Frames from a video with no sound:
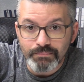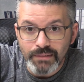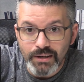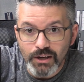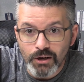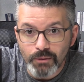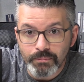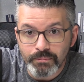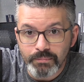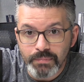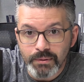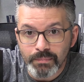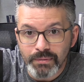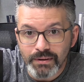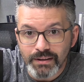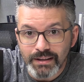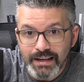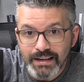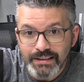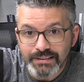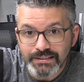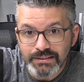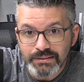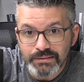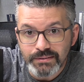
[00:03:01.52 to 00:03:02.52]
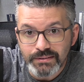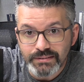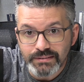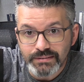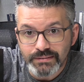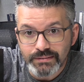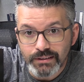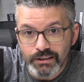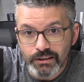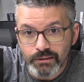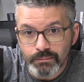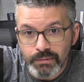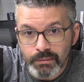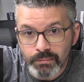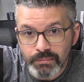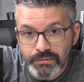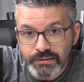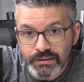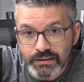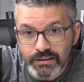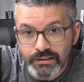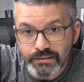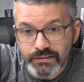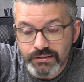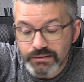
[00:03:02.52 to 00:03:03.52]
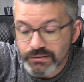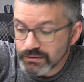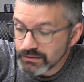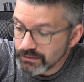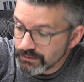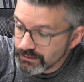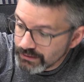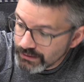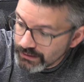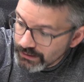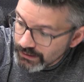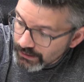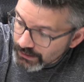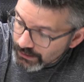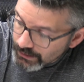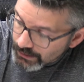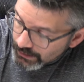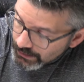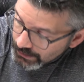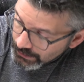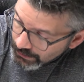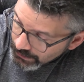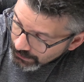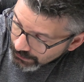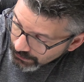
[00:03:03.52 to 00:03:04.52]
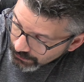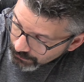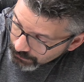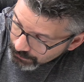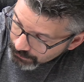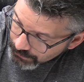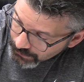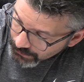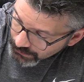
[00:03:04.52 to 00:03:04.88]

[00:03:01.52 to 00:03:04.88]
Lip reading: help people lie to us. Help people tell us the truth. Help